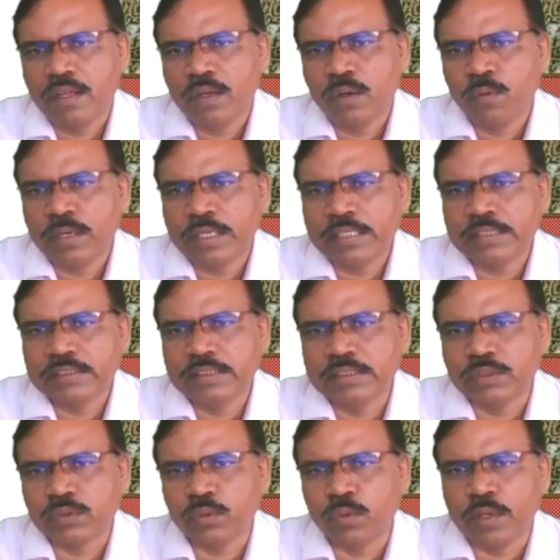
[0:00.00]
what is
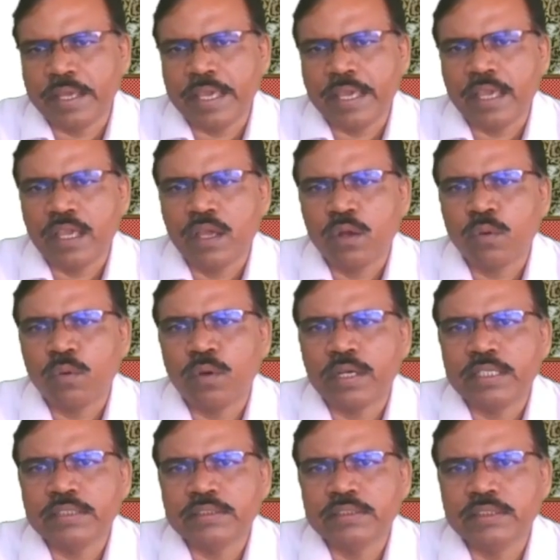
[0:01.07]
this OA,
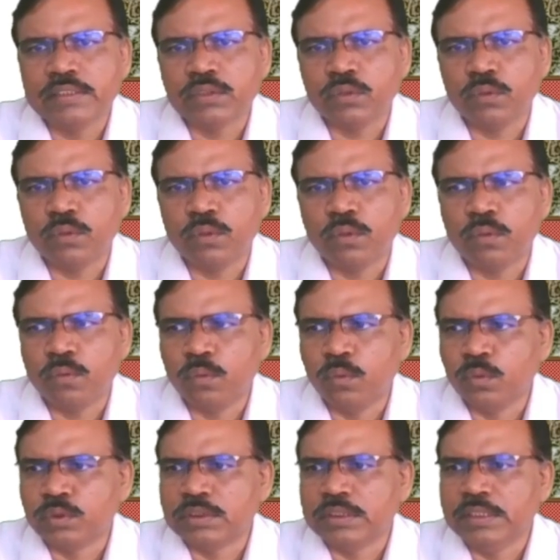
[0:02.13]
what is this
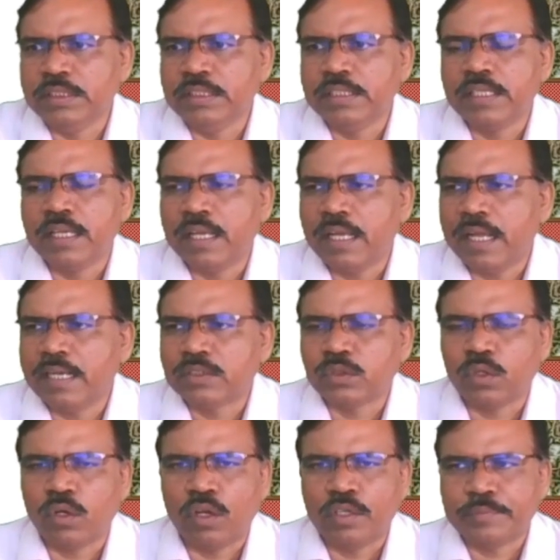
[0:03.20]
OC, and
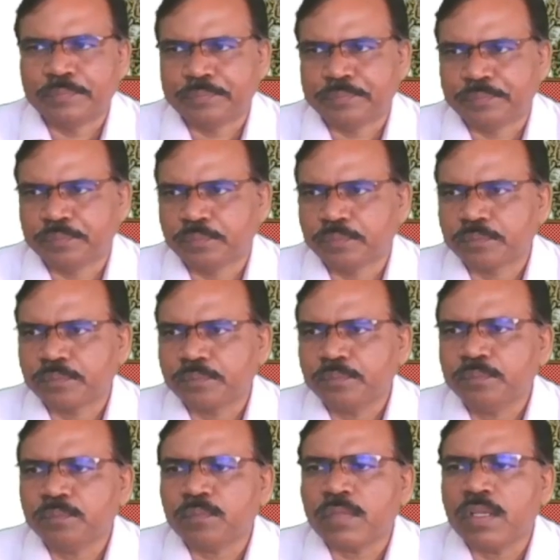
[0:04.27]
so on.
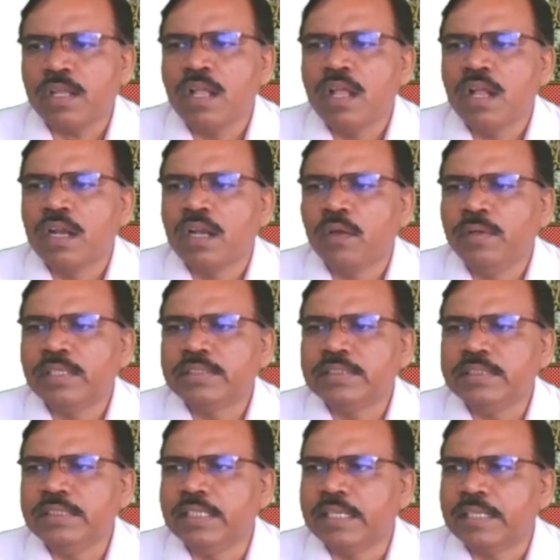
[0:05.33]
Now we'll
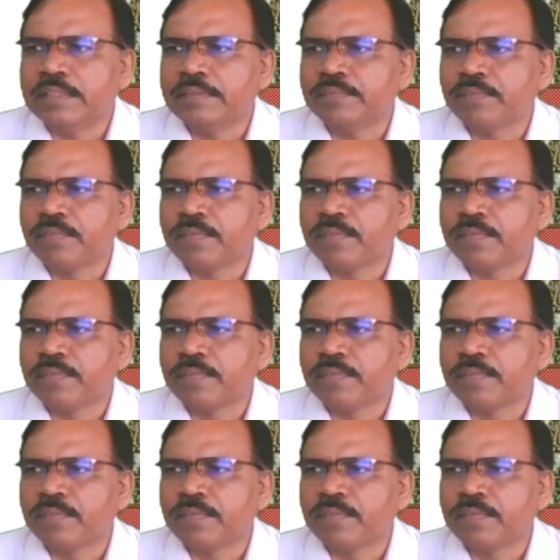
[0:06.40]
see here.